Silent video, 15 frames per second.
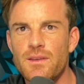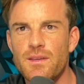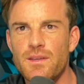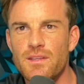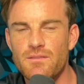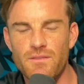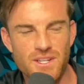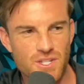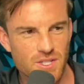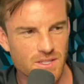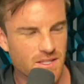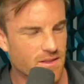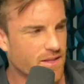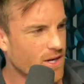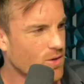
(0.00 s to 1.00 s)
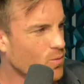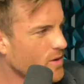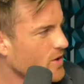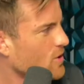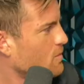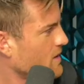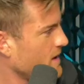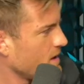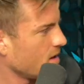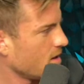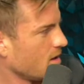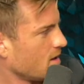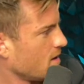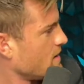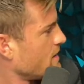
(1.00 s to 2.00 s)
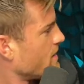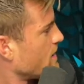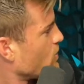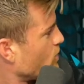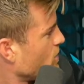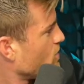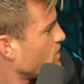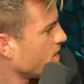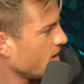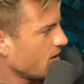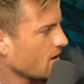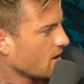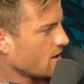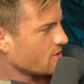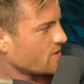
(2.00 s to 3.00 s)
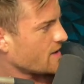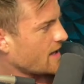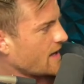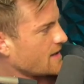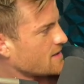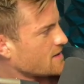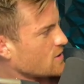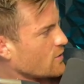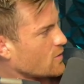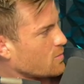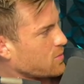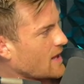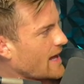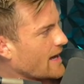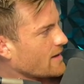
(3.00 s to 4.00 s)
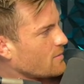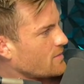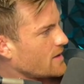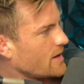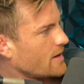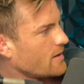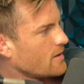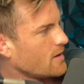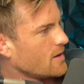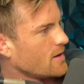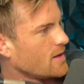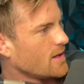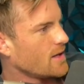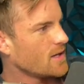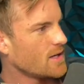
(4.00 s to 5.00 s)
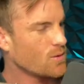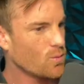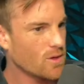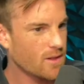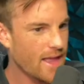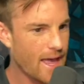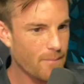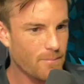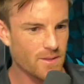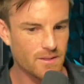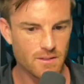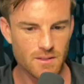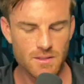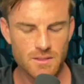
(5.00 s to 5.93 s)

eventually there will be there will be the 100k silver plaque up there and it will happen